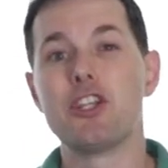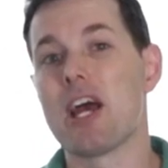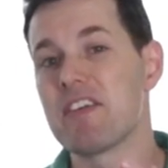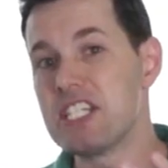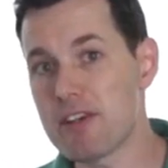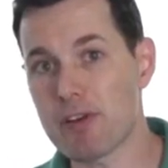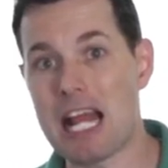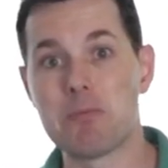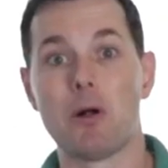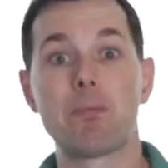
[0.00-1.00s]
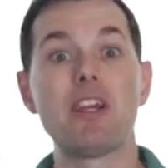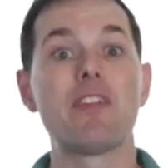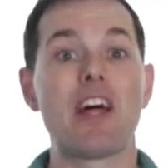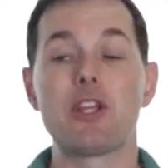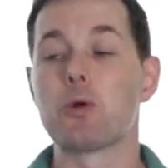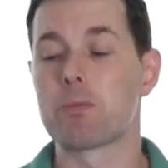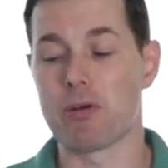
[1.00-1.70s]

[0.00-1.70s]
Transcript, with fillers: you have a different MLP that you would